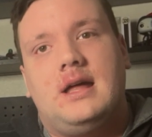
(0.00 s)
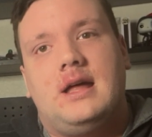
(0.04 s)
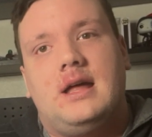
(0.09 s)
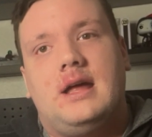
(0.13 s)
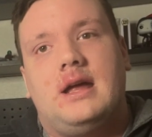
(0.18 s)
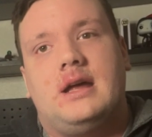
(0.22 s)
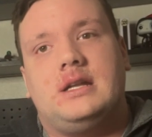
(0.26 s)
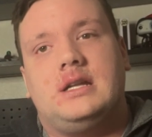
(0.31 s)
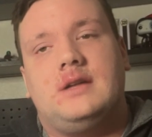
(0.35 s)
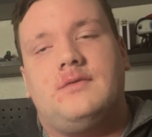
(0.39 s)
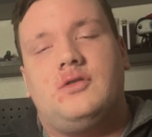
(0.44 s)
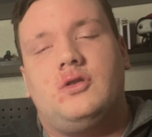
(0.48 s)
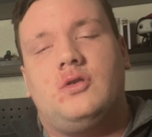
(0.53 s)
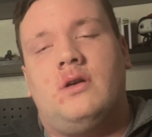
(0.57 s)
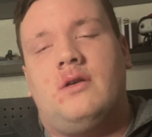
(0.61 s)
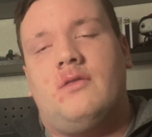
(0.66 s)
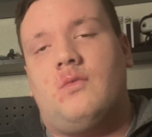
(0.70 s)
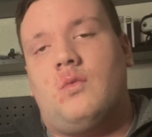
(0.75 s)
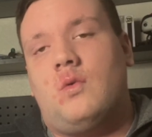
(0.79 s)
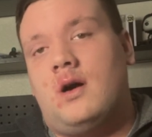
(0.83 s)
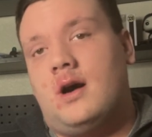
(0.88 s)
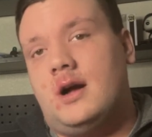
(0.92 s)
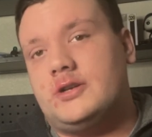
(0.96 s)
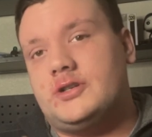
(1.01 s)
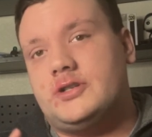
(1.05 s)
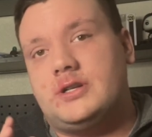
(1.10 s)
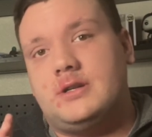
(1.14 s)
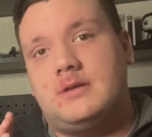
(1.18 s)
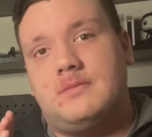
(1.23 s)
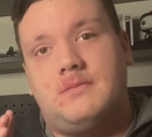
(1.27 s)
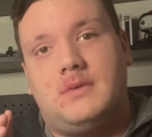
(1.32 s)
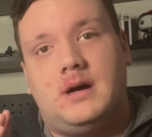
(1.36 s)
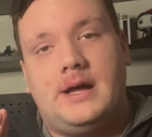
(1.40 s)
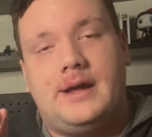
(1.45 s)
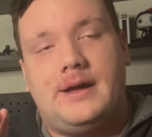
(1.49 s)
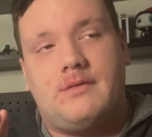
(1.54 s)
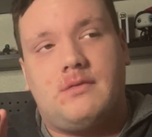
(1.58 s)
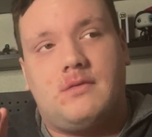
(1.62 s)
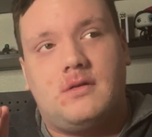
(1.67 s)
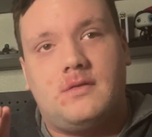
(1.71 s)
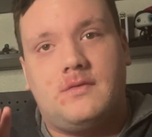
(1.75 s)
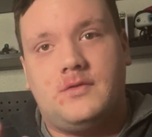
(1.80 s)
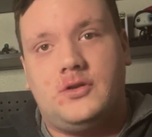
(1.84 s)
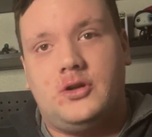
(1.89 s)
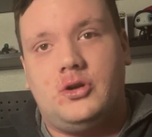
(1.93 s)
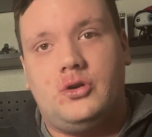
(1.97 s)
And if you have watched my
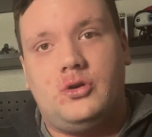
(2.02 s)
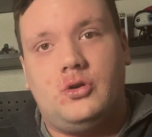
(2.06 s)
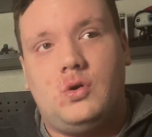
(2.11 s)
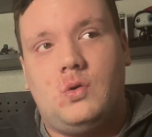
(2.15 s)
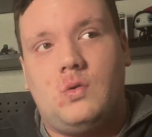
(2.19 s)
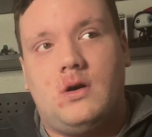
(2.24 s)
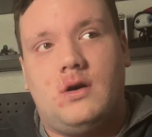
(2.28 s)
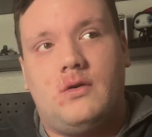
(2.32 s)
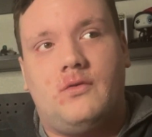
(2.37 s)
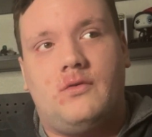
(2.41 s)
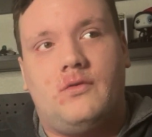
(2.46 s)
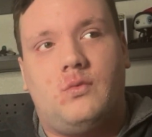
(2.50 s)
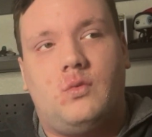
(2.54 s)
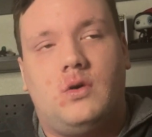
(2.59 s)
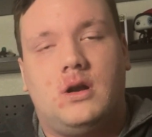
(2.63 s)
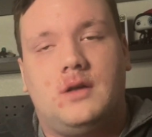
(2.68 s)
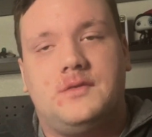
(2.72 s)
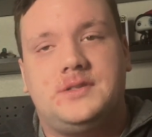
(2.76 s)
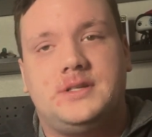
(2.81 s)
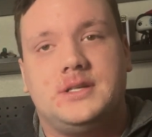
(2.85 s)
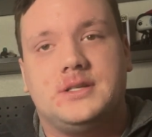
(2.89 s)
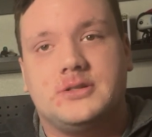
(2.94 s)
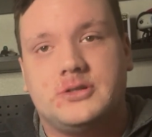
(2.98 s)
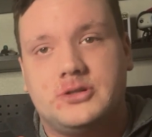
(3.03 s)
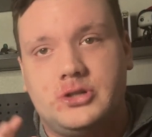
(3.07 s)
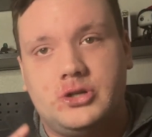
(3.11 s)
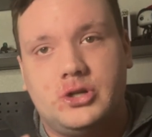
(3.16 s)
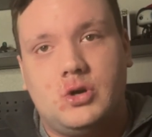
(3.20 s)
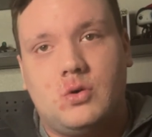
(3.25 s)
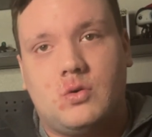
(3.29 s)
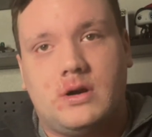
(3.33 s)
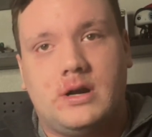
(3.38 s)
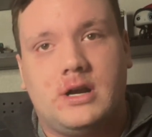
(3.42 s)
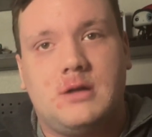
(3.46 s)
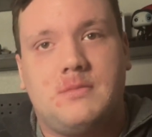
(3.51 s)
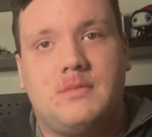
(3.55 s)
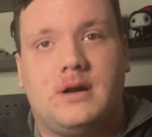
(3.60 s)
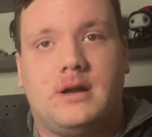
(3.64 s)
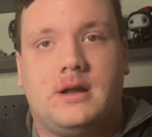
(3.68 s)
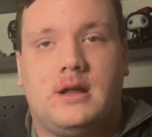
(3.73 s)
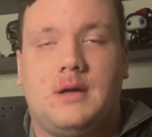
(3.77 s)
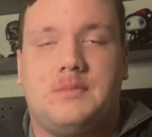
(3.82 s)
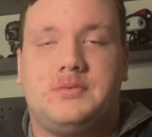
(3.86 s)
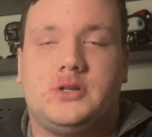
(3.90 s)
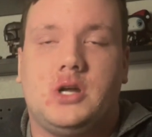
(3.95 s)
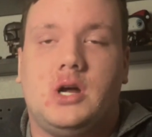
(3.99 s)
review of What If Season 2 or any of my
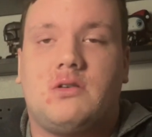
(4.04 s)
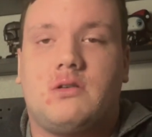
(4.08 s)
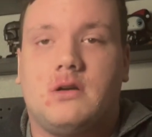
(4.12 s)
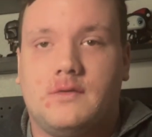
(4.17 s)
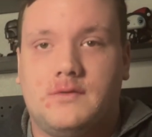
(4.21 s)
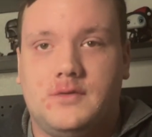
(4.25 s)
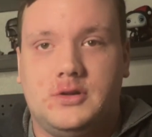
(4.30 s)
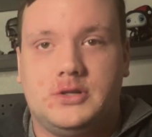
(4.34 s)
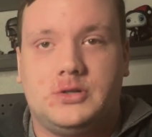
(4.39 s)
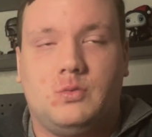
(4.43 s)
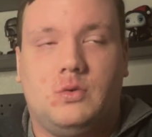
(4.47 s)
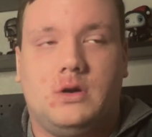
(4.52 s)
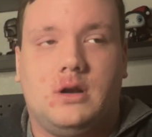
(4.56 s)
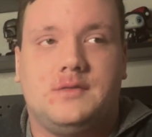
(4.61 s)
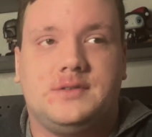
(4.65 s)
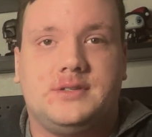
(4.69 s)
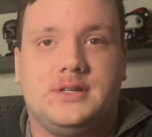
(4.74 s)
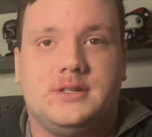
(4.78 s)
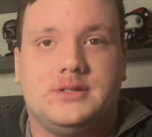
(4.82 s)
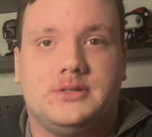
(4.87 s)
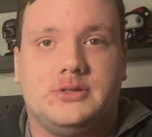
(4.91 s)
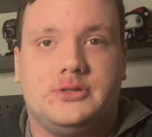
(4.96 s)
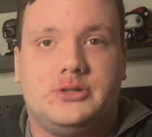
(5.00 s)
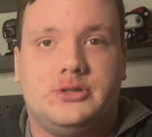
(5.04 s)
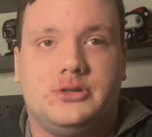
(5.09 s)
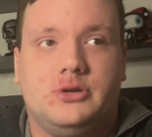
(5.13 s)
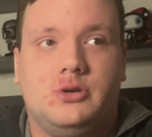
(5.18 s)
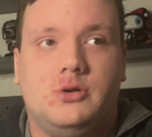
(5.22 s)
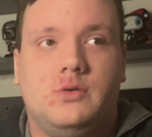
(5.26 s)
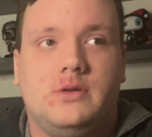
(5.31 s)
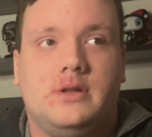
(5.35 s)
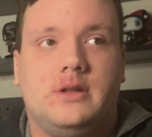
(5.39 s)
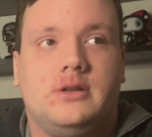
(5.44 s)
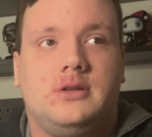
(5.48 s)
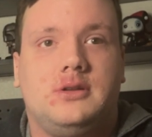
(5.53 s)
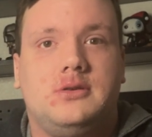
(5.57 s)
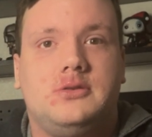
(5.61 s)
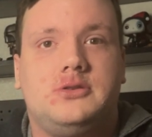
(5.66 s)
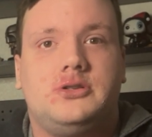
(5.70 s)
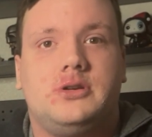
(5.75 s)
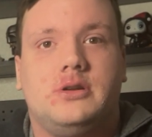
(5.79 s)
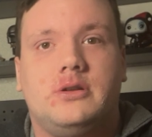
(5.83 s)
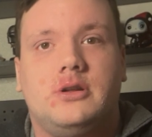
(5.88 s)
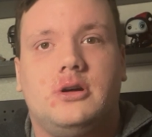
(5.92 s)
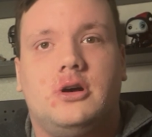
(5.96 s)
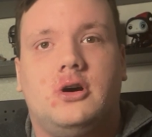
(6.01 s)
episodic reviews of What If Season 2, then you
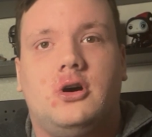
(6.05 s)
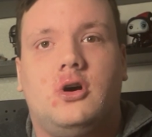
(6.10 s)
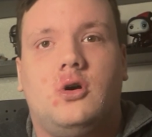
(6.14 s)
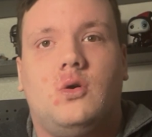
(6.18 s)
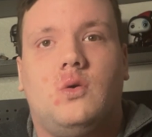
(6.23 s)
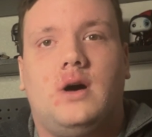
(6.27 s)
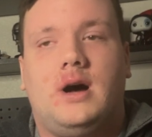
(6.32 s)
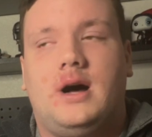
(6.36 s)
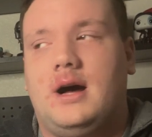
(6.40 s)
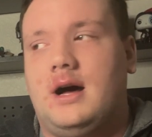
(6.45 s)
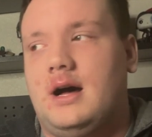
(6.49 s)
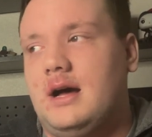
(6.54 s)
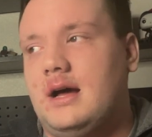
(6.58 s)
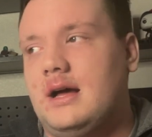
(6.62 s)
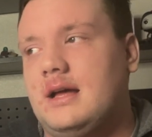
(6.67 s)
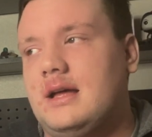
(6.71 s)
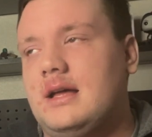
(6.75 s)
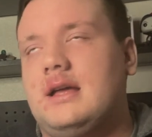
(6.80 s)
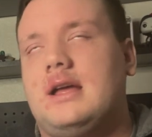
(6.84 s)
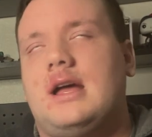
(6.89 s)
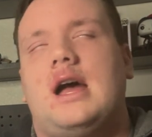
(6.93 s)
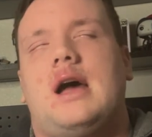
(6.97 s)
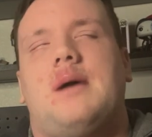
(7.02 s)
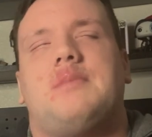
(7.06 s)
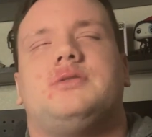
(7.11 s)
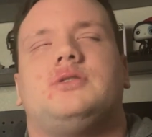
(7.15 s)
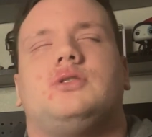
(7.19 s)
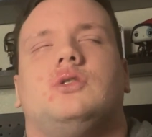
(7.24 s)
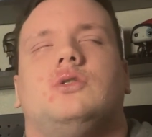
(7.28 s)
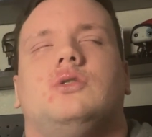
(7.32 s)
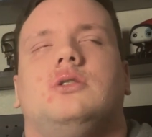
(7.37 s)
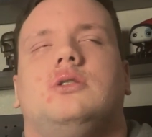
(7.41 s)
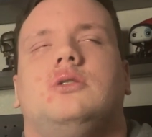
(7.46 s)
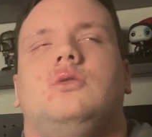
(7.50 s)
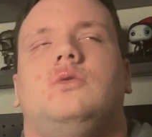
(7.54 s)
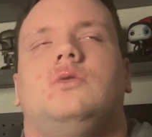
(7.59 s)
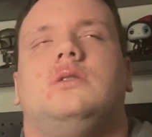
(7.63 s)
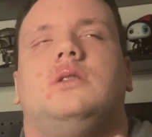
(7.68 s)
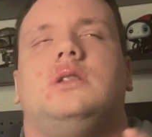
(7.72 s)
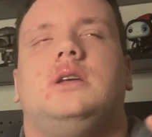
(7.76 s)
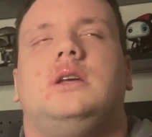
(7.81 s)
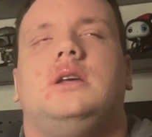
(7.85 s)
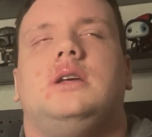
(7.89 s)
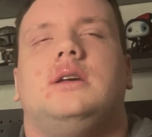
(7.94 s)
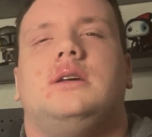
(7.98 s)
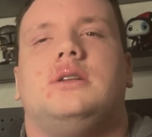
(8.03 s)
should know I
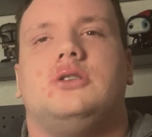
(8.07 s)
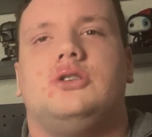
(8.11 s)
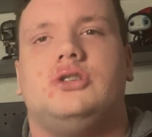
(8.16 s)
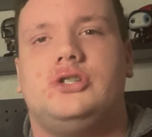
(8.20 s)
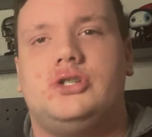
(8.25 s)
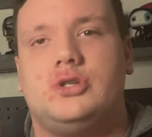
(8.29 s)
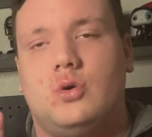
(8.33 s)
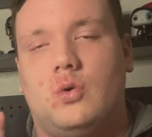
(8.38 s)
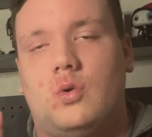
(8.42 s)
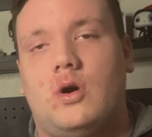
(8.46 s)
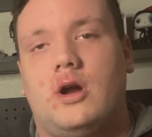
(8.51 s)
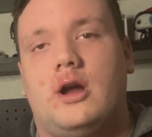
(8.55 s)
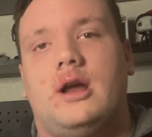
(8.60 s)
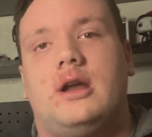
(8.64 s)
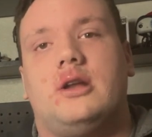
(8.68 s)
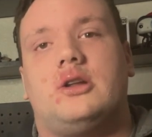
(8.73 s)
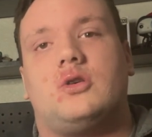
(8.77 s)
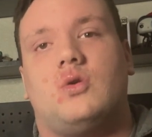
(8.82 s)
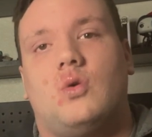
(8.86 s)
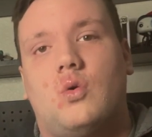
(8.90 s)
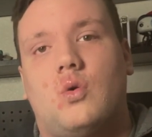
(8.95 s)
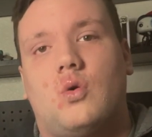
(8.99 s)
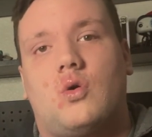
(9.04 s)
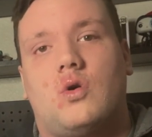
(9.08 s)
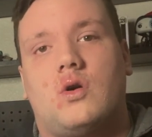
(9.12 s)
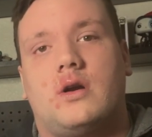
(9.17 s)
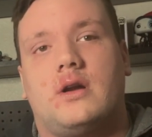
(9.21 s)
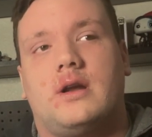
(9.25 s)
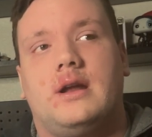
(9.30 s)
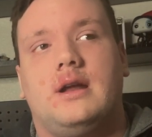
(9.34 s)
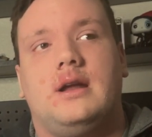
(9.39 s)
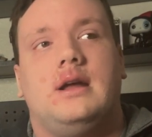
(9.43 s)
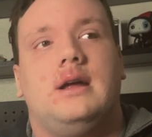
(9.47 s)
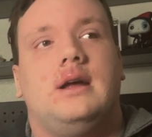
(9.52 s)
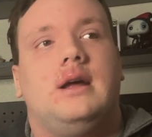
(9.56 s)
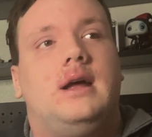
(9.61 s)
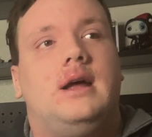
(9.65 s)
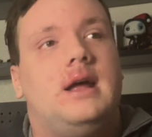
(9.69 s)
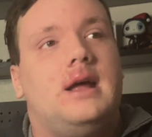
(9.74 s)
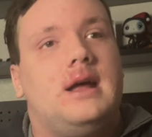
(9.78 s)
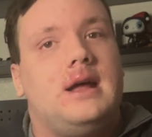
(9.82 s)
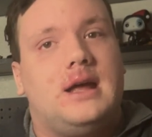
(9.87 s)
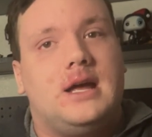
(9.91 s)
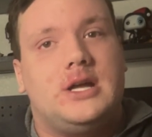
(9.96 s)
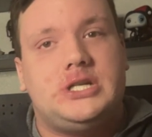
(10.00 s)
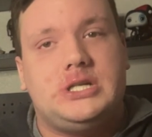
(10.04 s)
absolutely enjoyed Kahori,
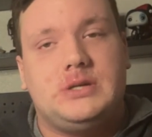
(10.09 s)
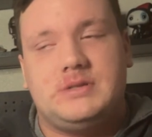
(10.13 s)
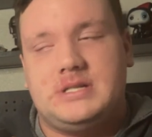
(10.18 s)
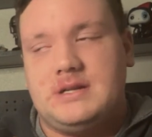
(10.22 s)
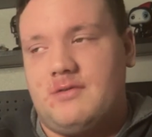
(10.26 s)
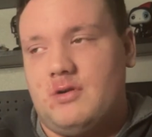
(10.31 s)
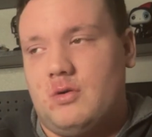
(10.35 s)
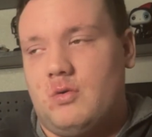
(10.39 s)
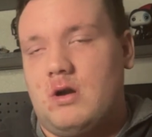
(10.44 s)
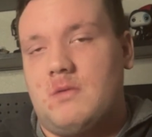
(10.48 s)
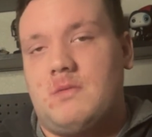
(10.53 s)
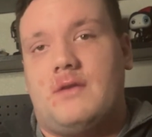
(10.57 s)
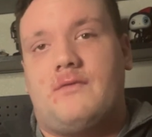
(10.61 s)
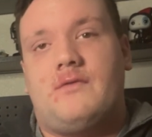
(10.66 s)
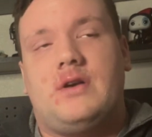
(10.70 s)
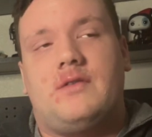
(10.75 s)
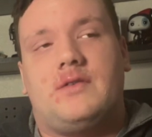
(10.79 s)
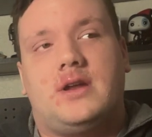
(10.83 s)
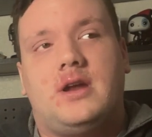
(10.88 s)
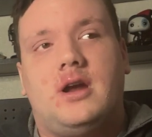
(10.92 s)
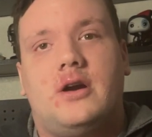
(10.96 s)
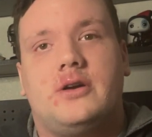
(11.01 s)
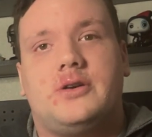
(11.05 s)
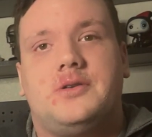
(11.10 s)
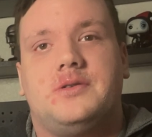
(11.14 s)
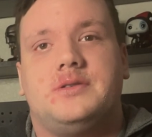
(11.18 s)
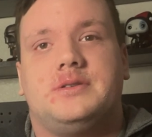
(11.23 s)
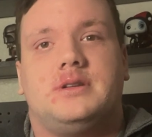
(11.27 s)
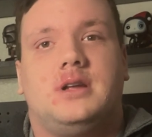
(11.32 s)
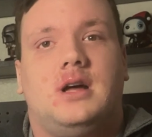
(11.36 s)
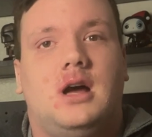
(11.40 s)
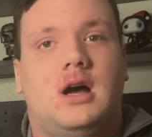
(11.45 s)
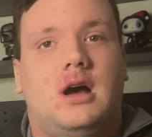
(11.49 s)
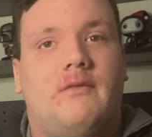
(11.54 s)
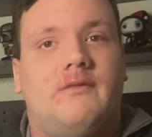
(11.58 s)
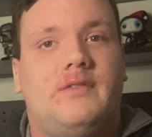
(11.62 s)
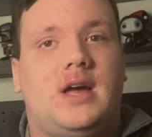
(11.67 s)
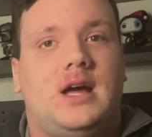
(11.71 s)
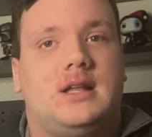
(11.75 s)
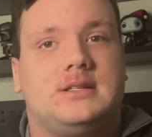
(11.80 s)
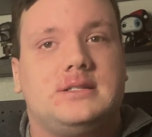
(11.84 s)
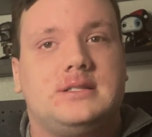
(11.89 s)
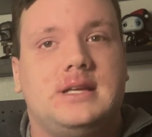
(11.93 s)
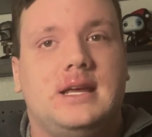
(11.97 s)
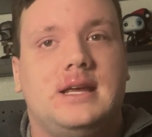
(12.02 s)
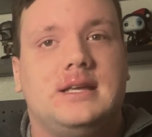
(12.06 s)
and she was definitely one of my favorite characters of
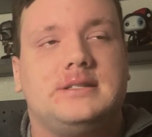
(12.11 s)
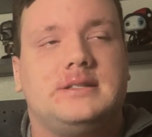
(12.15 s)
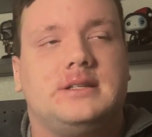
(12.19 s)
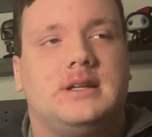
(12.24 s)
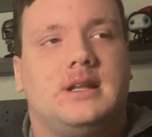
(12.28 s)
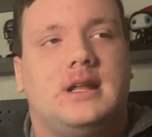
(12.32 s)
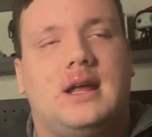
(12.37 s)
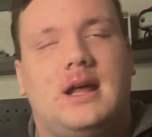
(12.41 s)
that season.